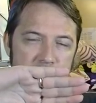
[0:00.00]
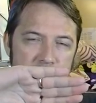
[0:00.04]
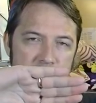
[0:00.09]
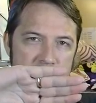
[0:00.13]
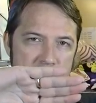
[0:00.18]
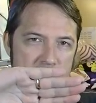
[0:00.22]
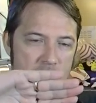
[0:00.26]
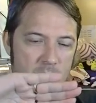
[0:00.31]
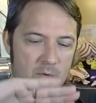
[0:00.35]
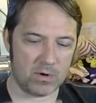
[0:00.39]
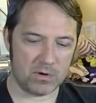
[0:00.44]

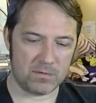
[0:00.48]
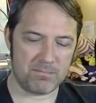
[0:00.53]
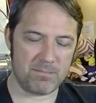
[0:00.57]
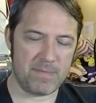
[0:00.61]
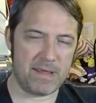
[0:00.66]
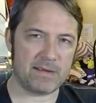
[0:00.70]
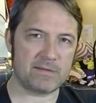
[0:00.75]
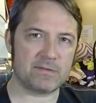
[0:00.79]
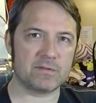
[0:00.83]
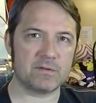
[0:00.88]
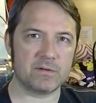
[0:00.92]
powered
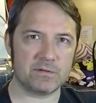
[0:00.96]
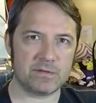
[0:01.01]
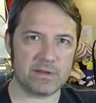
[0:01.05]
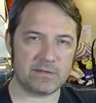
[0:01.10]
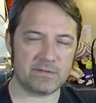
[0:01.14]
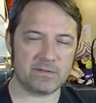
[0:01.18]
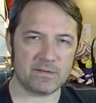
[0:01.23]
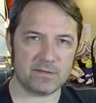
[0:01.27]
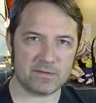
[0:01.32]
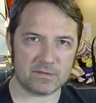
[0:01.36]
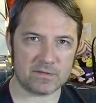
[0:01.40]
mixer
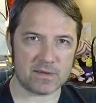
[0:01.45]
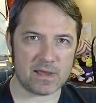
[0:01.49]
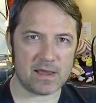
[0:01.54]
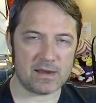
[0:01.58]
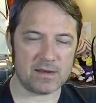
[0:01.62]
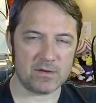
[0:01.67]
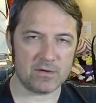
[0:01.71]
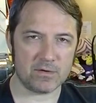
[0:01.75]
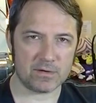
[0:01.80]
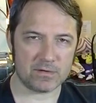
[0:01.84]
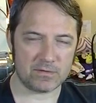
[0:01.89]
that's
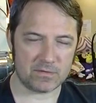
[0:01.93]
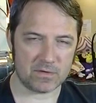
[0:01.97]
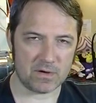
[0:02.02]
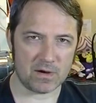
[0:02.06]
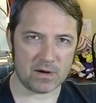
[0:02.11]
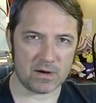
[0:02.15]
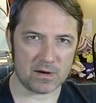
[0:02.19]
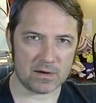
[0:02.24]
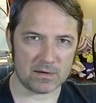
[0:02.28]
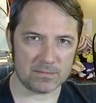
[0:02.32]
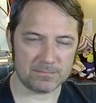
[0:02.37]
inside of your
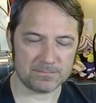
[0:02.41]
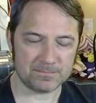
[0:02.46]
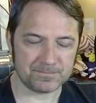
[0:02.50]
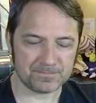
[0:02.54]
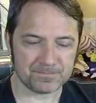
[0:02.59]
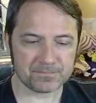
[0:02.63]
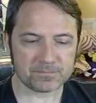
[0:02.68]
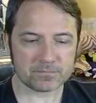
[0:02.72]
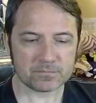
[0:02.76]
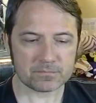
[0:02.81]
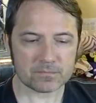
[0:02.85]
guitar.
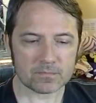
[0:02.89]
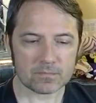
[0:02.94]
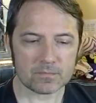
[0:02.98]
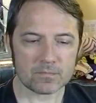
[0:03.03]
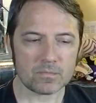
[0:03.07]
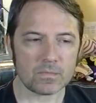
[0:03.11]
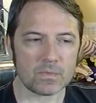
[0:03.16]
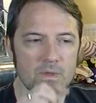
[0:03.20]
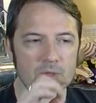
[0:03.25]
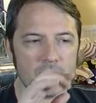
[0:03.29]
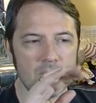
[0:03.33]

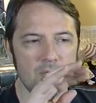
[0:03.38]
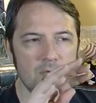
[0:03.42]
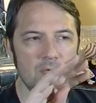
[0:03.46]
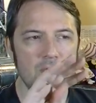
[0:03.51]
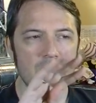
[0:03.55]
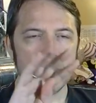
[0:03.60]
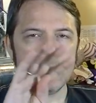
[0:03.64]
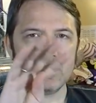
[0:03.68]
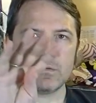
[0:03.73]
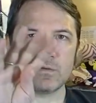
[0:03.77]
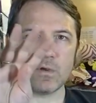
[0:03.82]

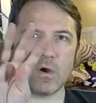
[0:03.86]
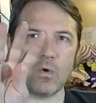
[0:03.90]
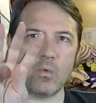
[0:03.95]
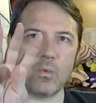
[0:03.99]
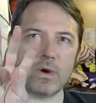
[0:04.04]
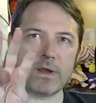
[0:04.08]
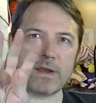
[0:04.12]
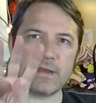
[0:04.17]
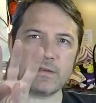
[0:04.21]
So what